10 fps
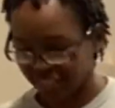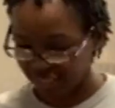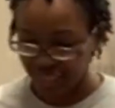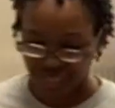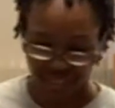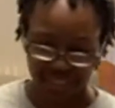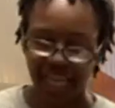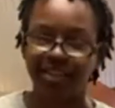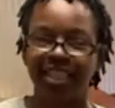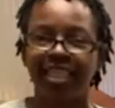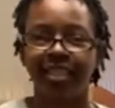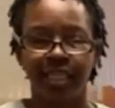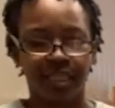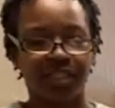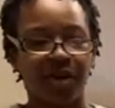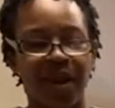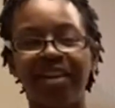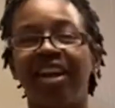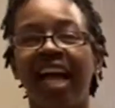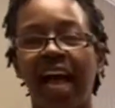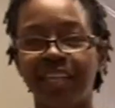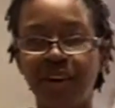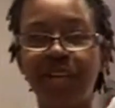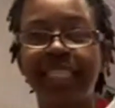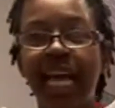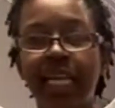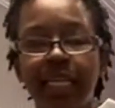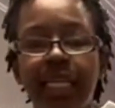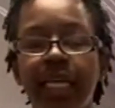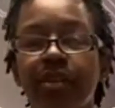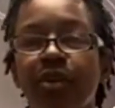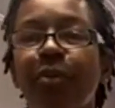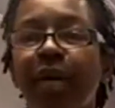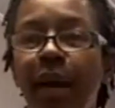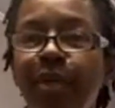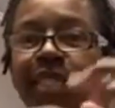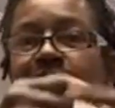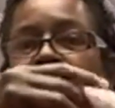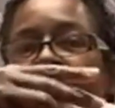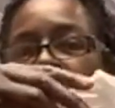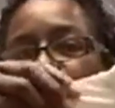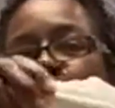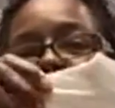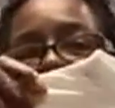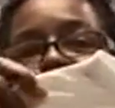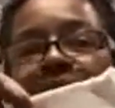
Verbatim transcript: Look, y'all see this little shirt right here? I know it's kind of little, but I'm gonna just take y'all through the whole